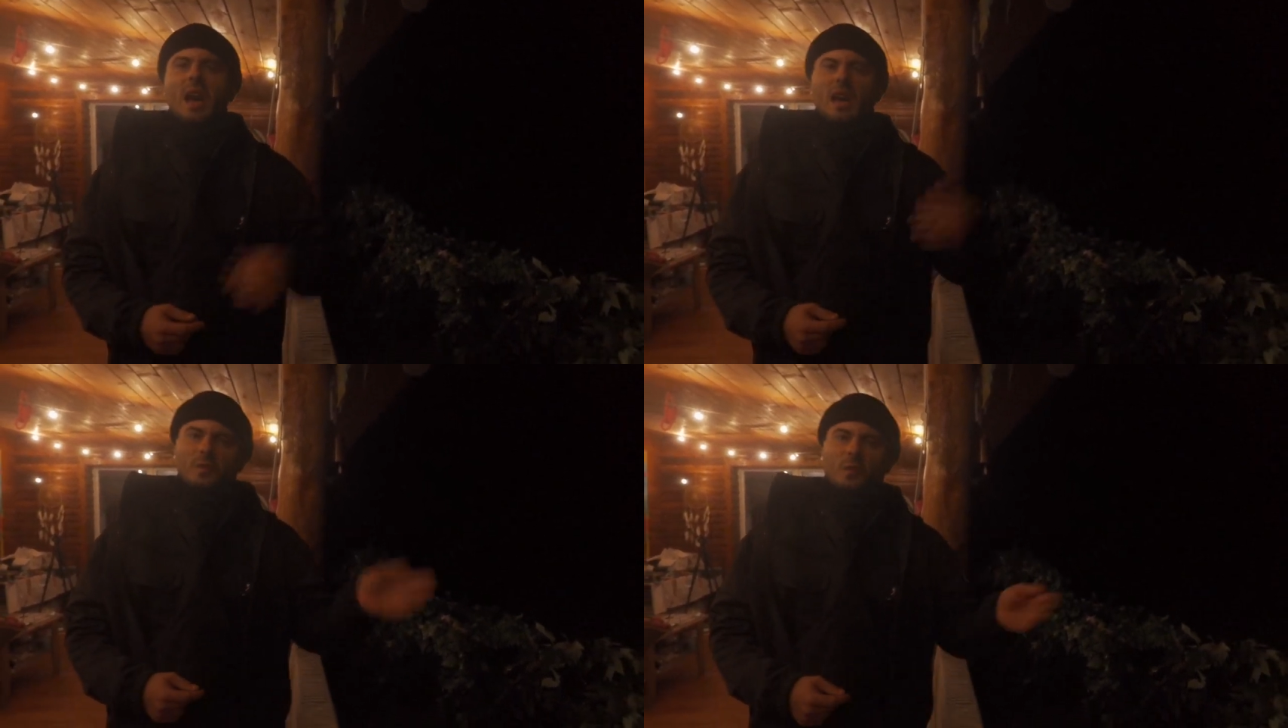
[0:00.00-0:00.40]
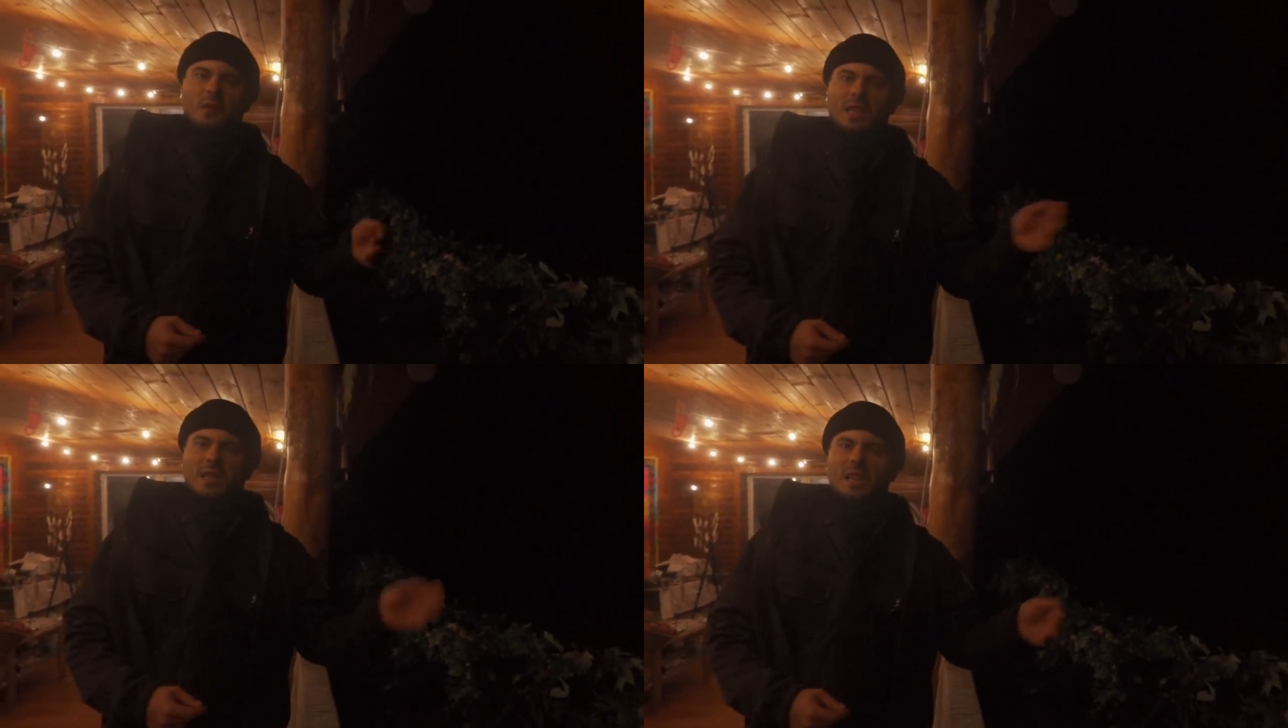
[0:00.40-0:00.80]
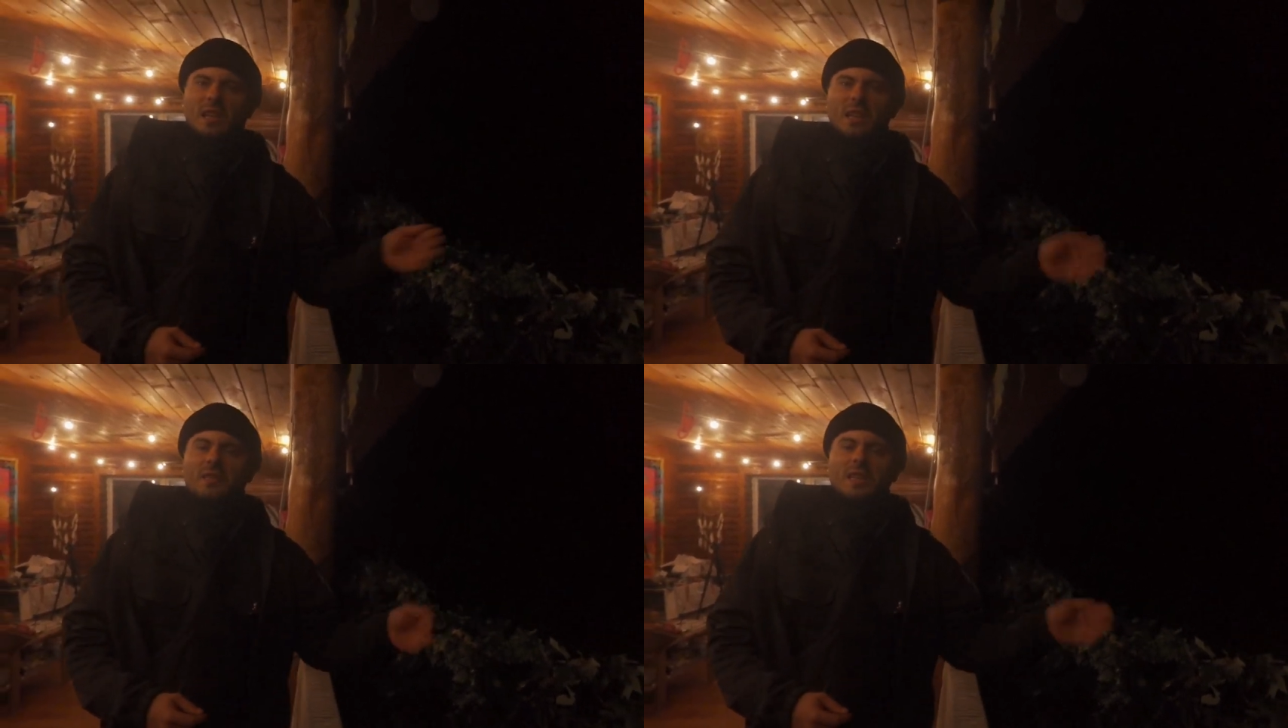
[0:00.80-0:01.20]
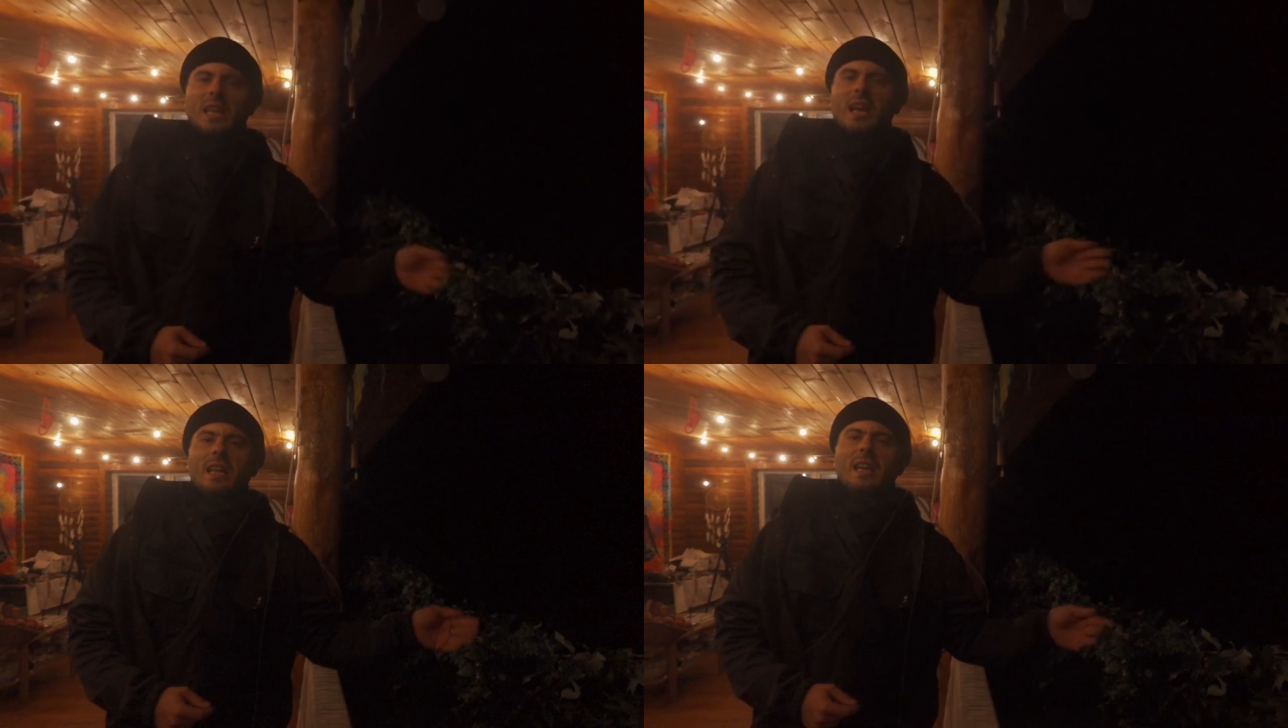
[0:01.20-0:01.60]
As for that
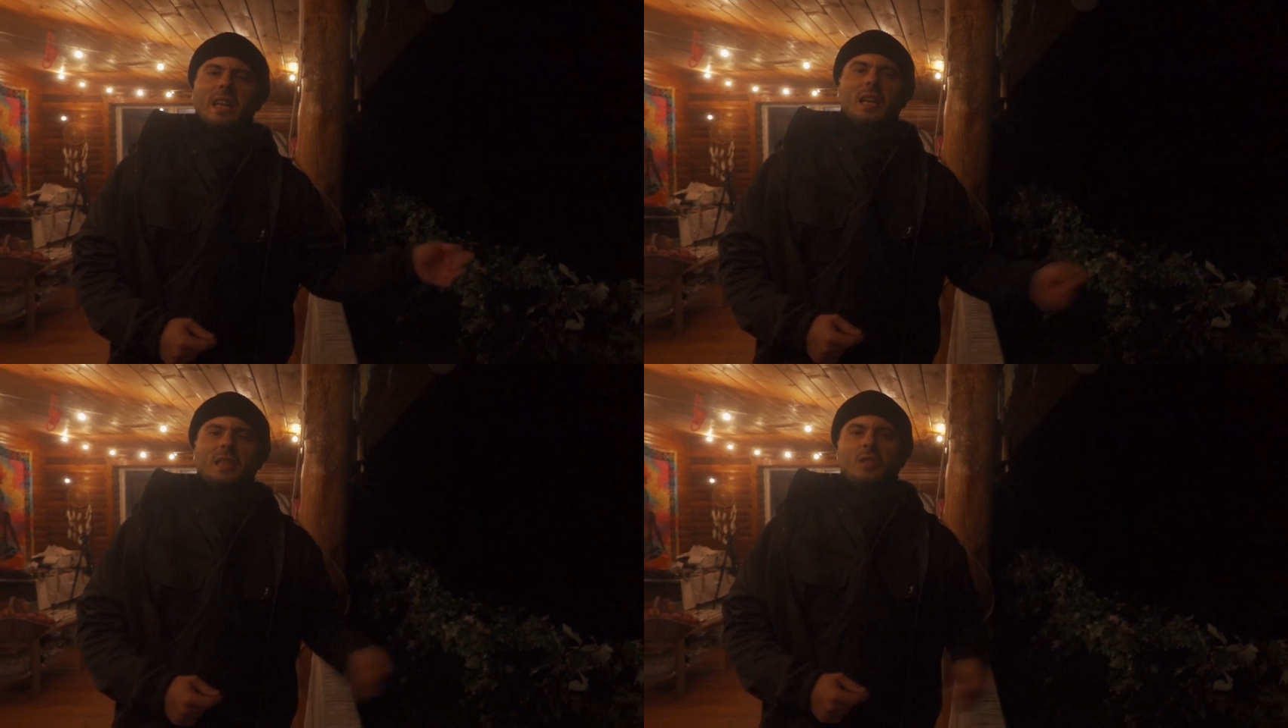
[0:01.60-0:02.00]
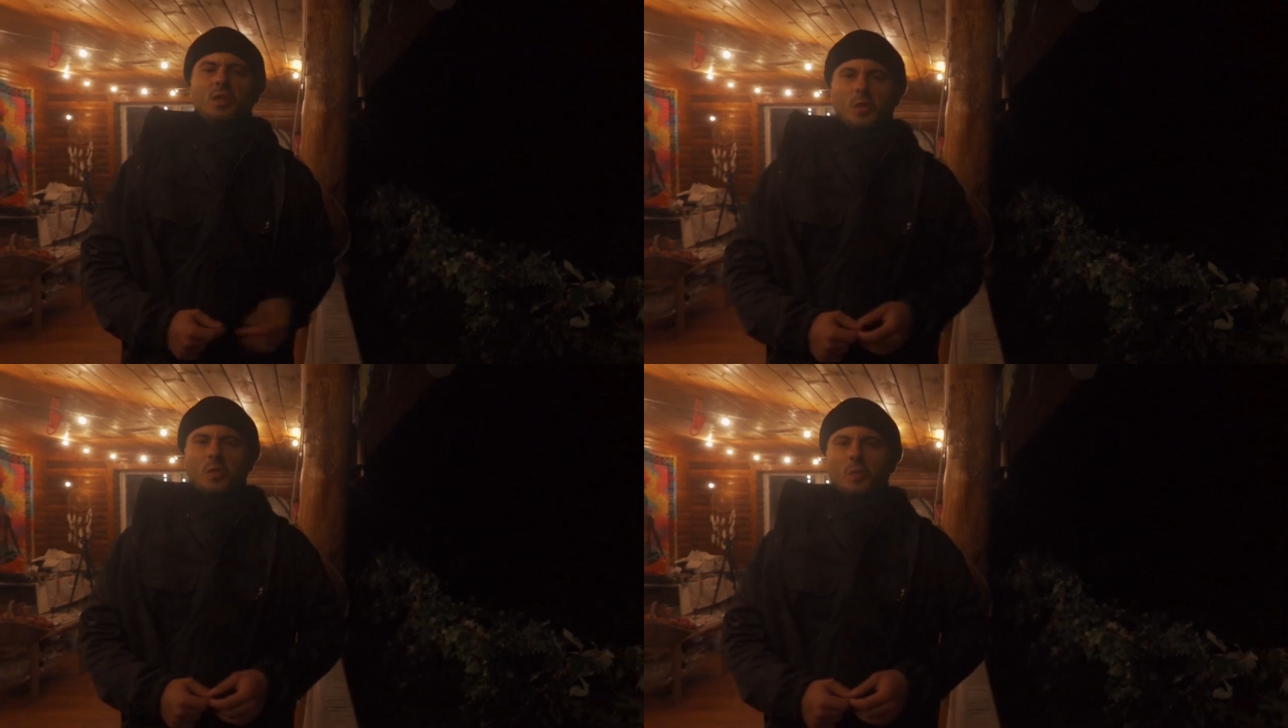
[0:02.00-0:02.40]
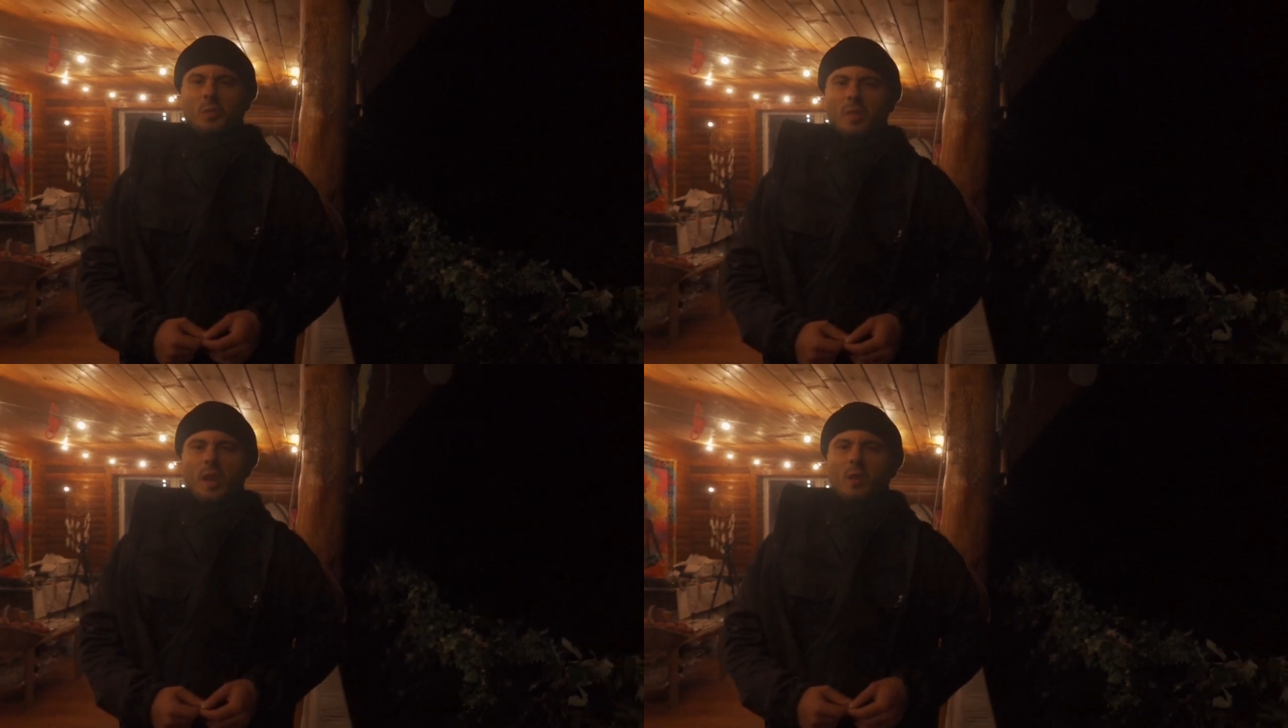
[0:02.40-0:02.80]
irrelevant Galilean Jew,